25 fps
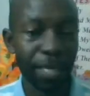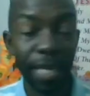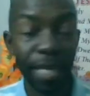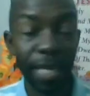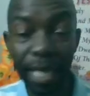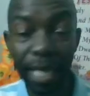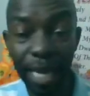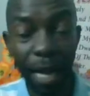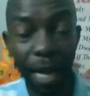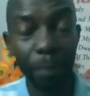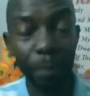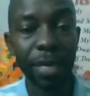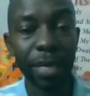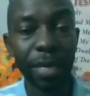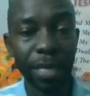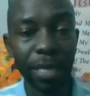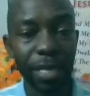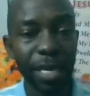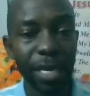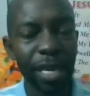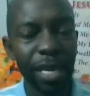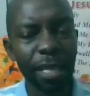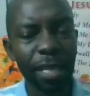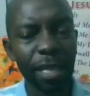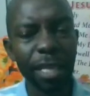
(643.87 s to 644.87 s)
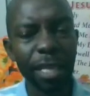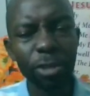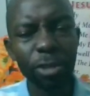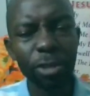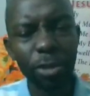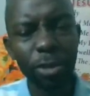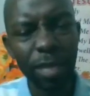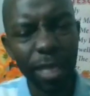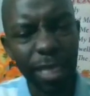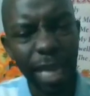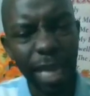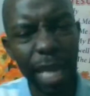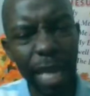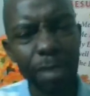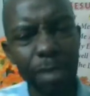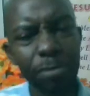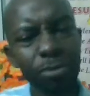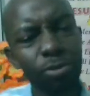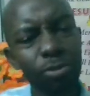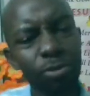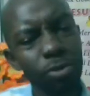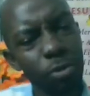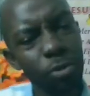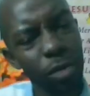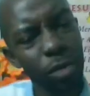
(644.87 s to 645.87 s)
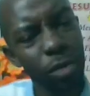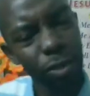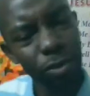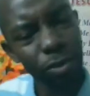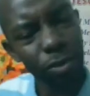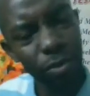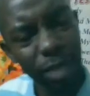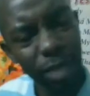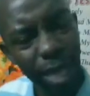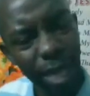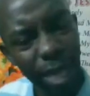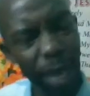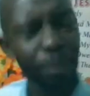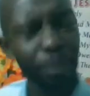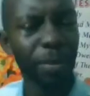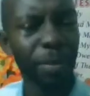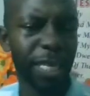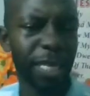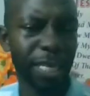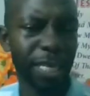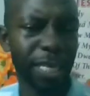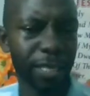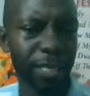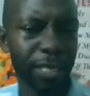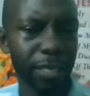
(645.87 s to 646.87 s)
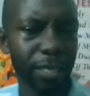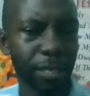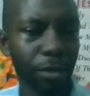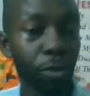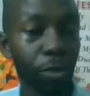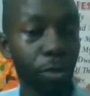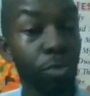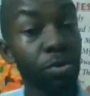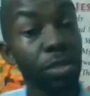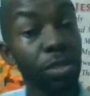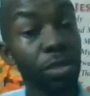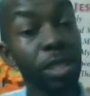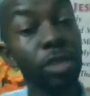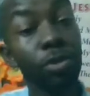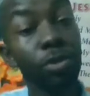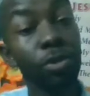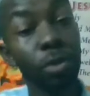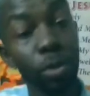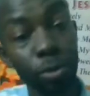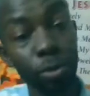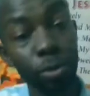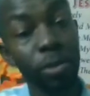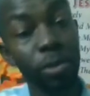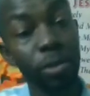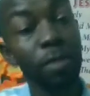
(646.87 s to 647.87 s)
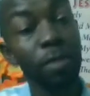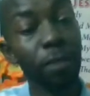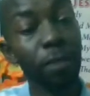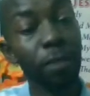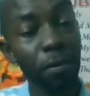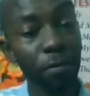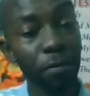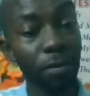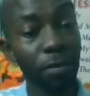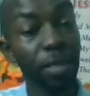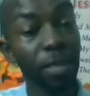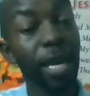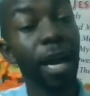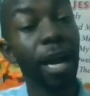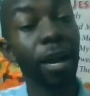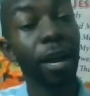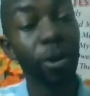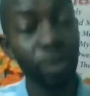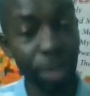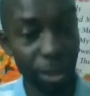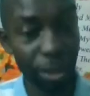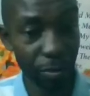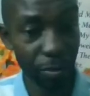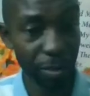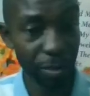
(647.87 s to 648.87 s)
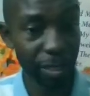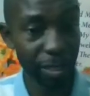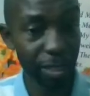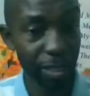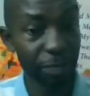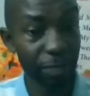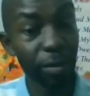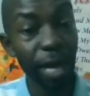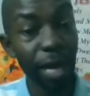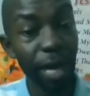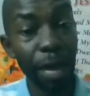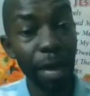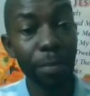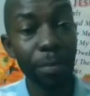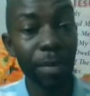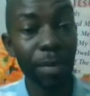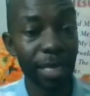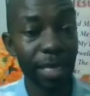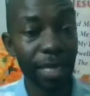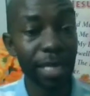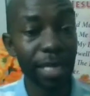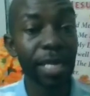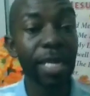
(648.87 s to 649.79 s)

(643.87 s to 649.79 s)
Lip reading: Gambling. This is not the time to go into gambling because it will also involve you. There are consequences for gambling.